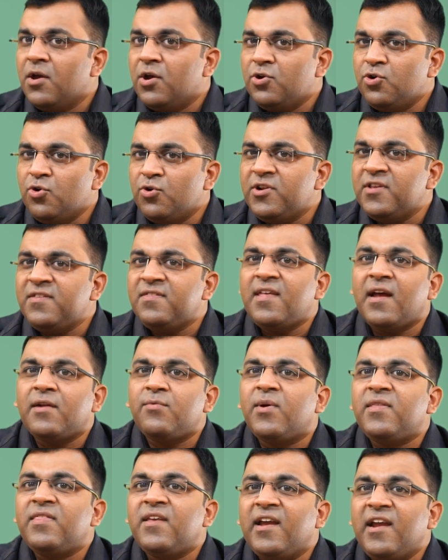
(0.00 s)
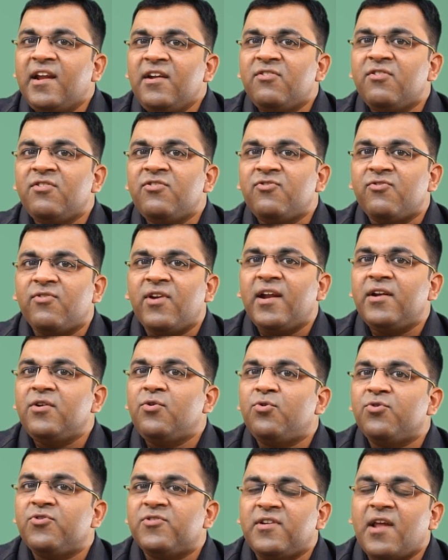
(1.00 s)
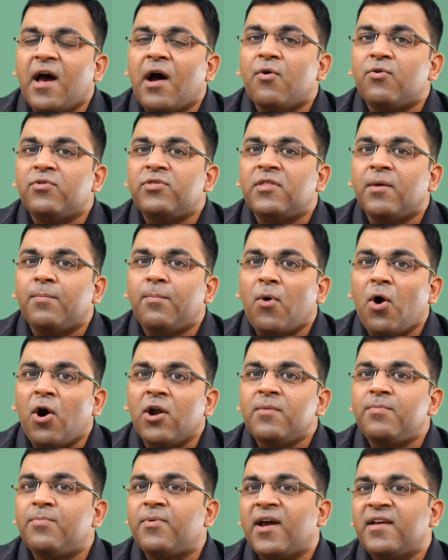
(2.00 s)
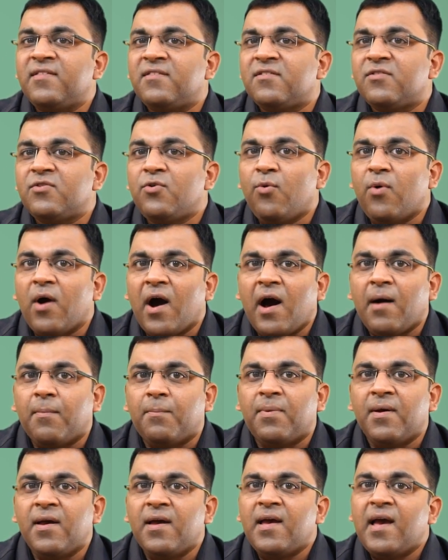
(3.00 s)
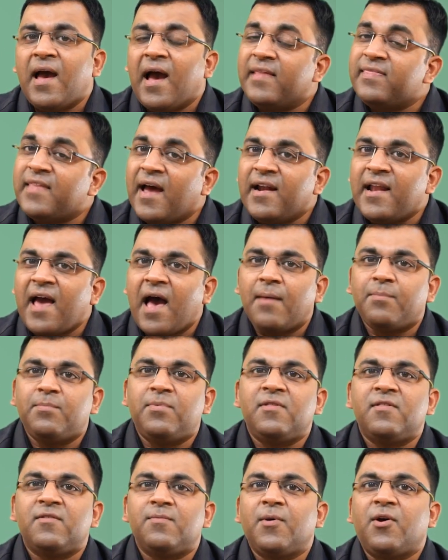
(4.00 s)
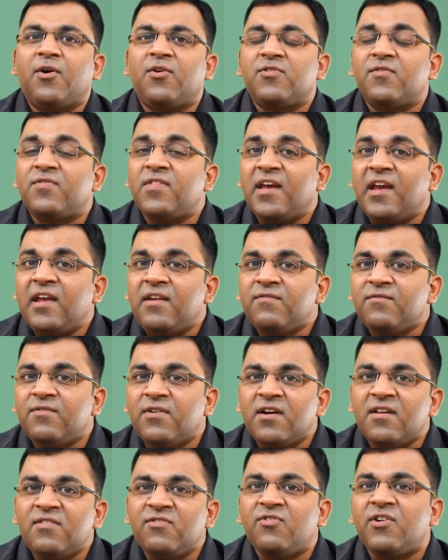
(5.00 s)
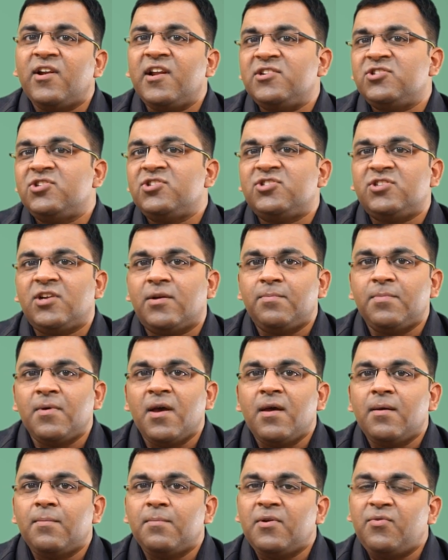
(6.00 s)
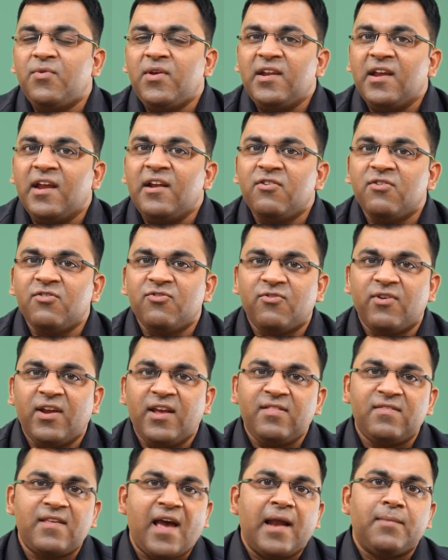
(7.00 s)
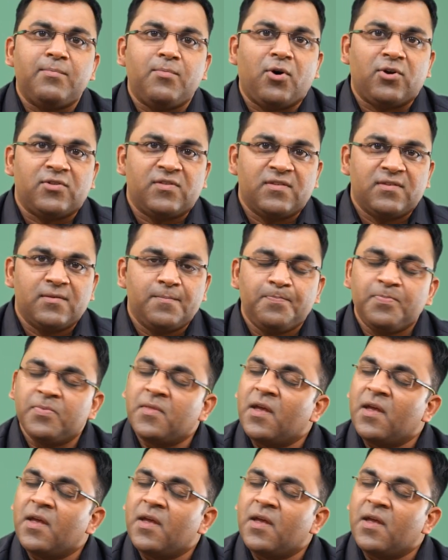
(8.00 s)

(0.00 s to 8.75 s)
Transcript: Notice that when the interest rate goes down, the bond prices go up, and that happens because of the inverse relationship between interest rates and bonds.